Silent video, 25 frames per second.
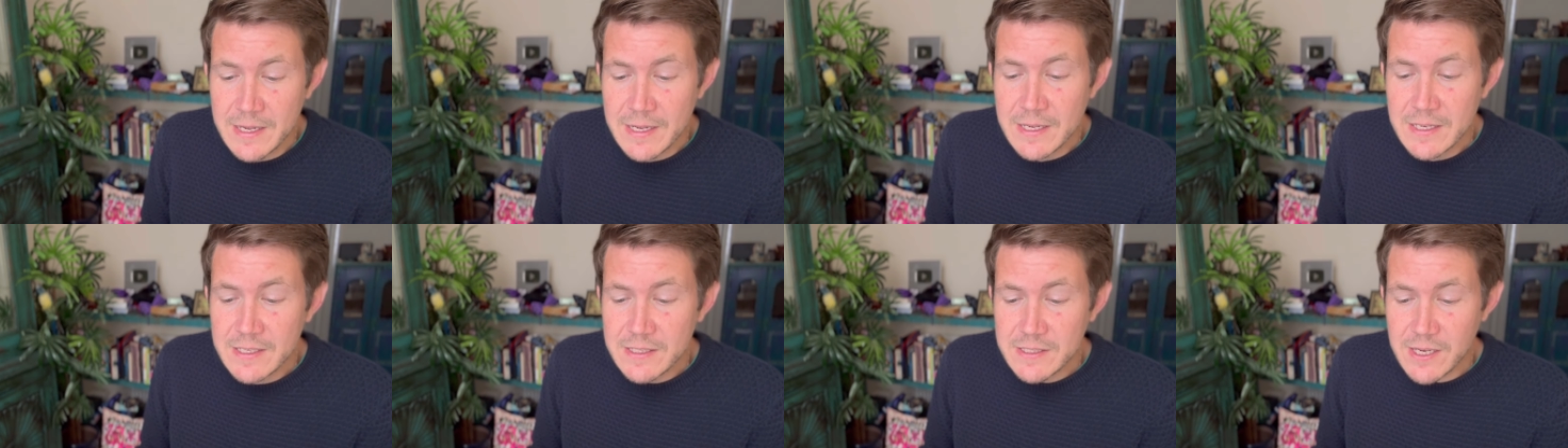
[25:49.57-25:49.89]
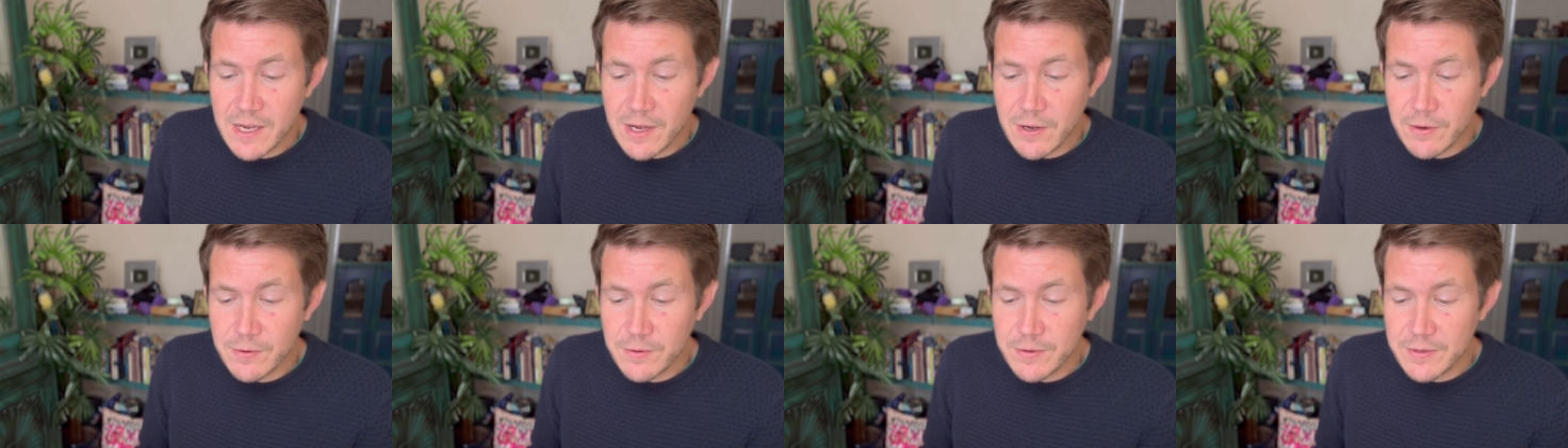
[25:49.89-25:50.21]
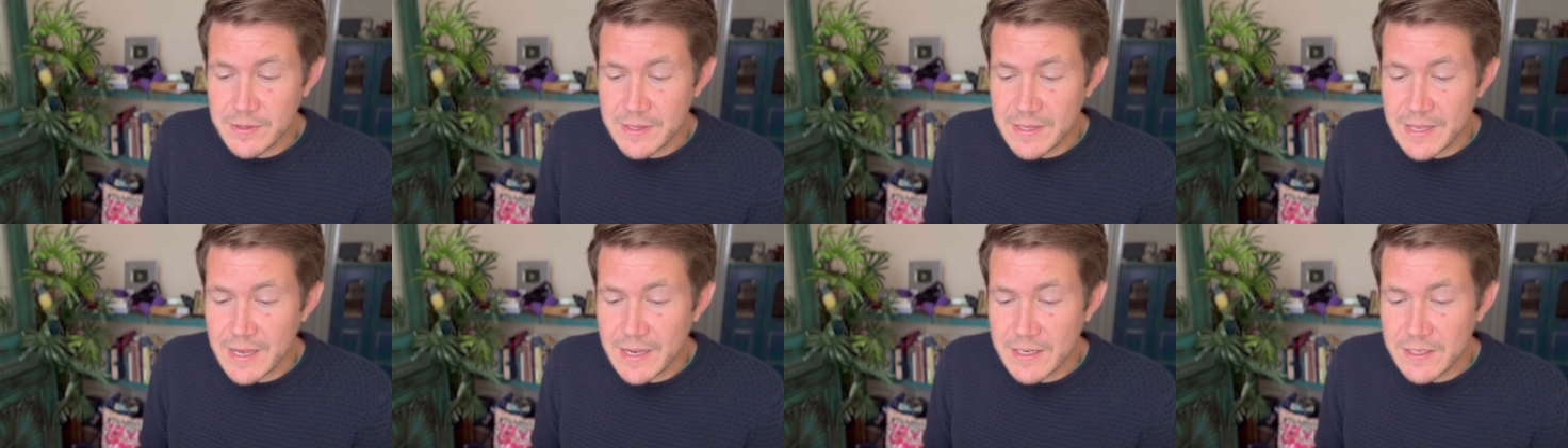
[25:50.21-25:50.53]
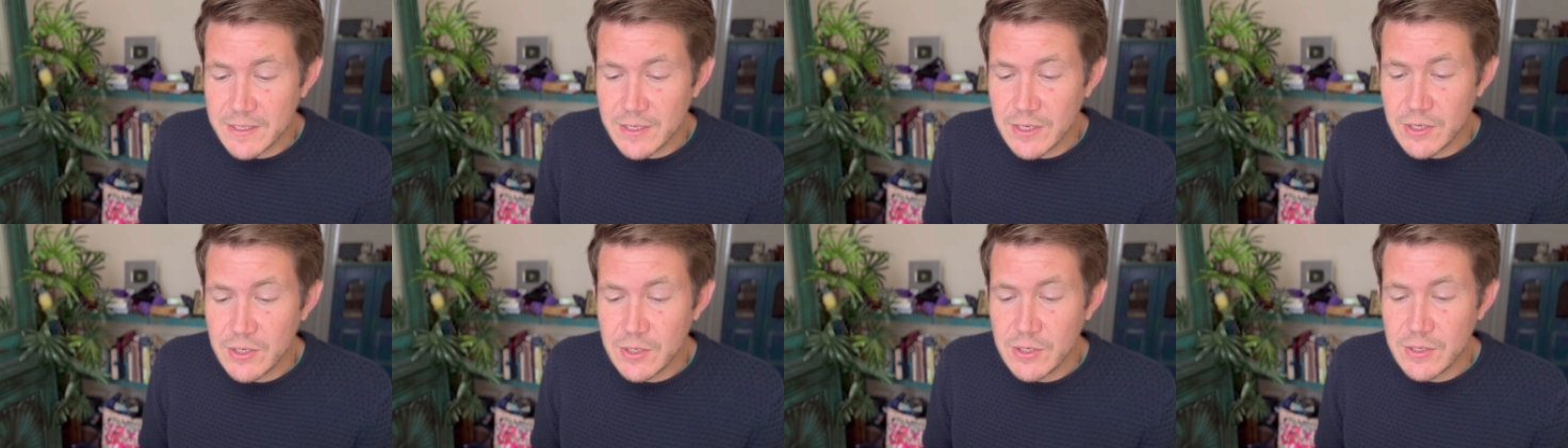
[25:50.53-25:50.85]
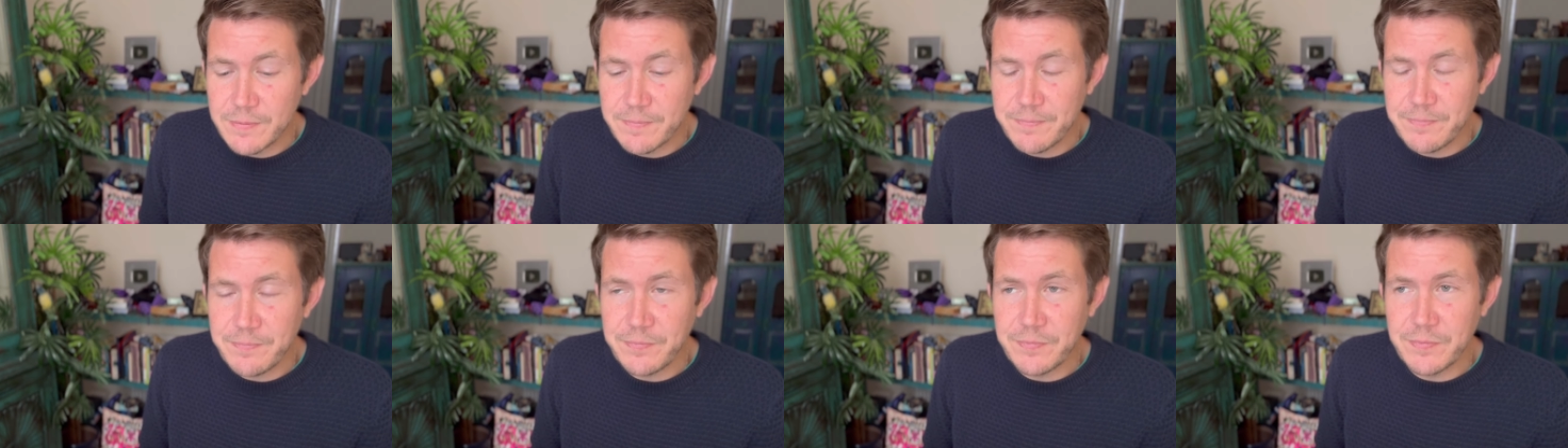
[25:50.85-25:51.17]
So that
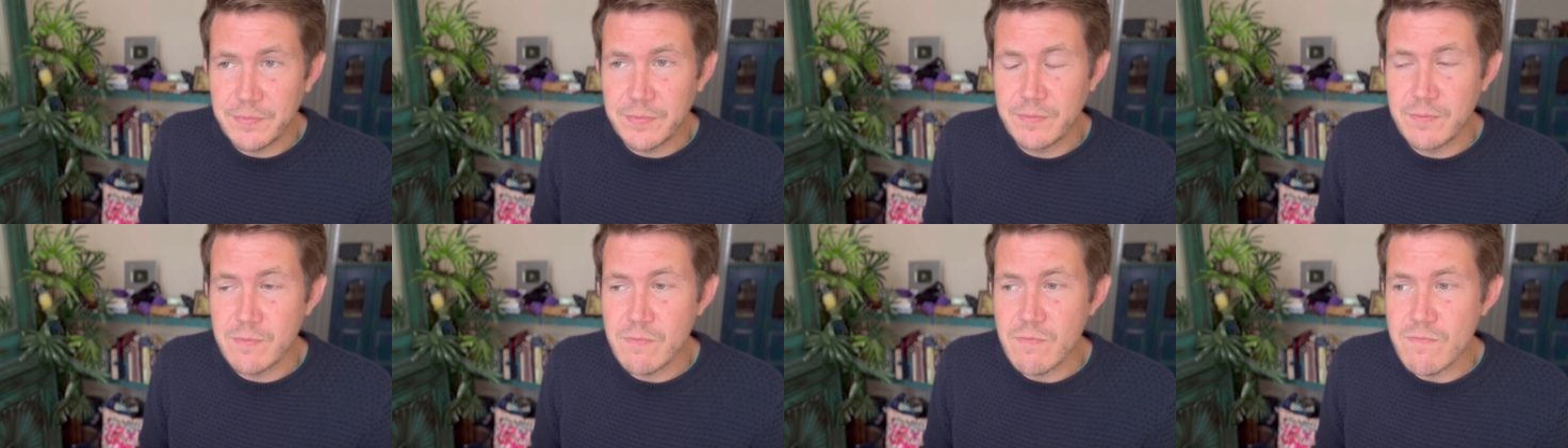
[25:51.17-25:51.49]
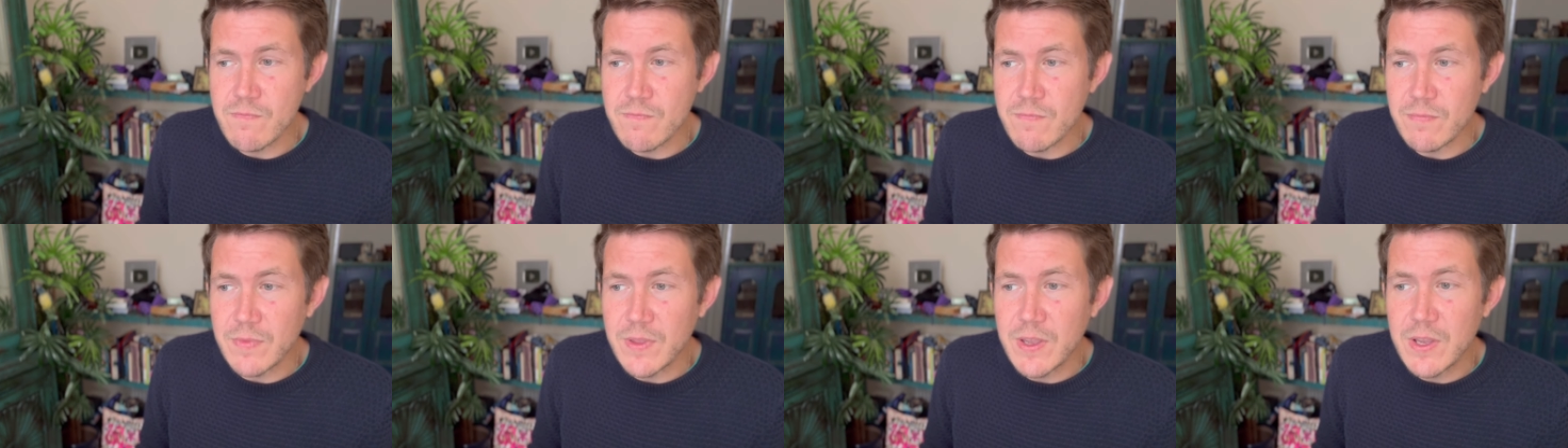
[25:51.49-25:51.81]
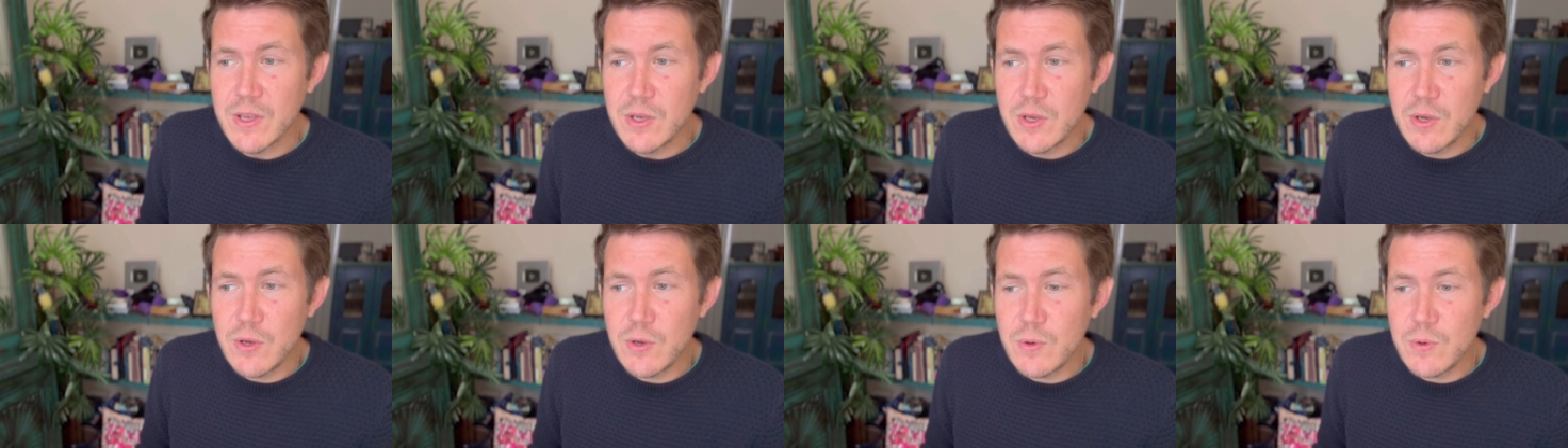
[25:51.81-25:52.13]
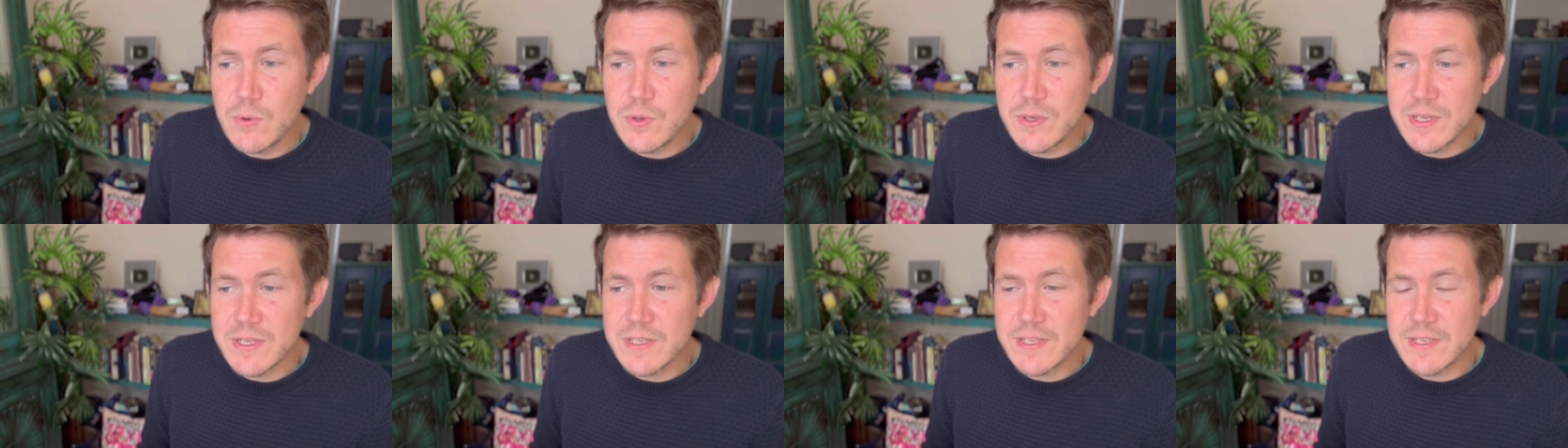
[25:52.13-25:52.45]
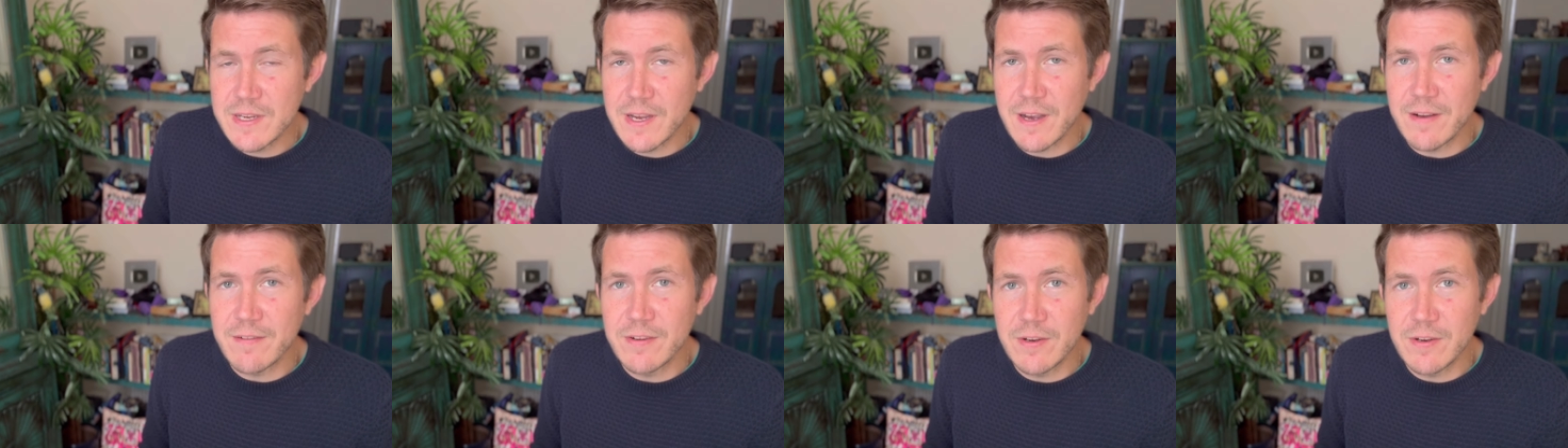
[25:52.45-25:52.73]
you discover,